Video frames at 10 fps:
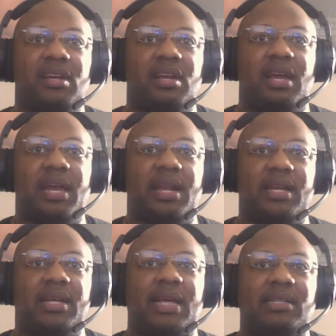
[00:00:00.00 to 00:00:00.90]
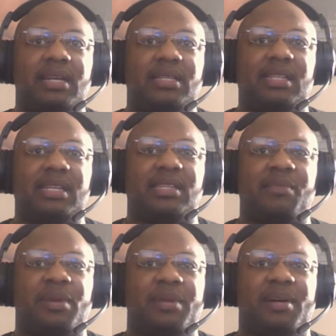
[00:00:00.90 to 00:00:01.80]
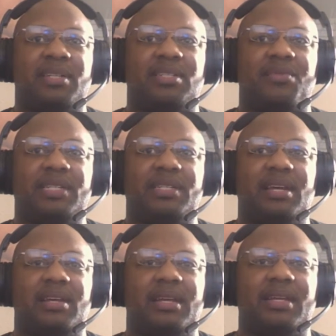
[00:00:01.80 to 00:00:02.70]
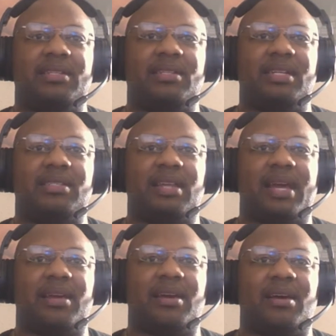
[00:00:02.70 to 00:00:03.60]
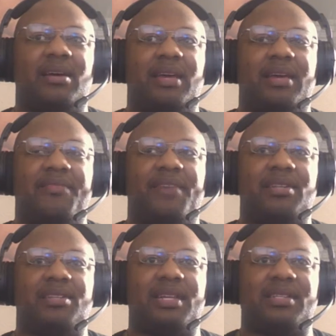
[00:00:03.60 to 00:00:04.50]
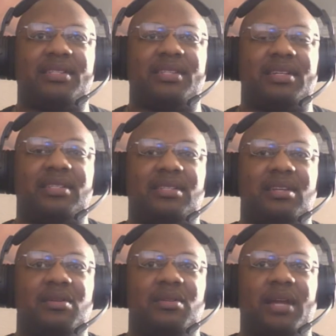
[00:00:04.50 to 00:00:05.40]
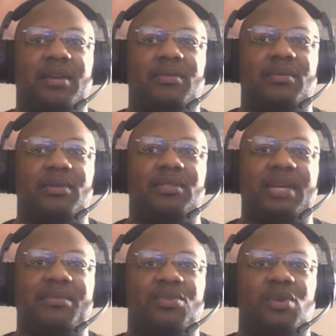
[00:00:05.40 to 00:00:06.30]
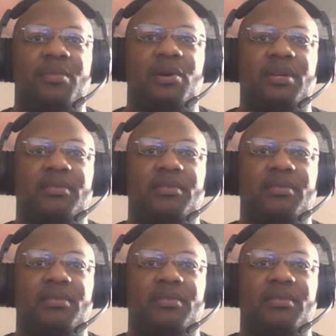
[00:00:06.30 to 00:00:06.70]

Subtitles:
And it has. Is it pretty much a reskin? Like, is it like King of the Fighters 2006 though? Like same story mode?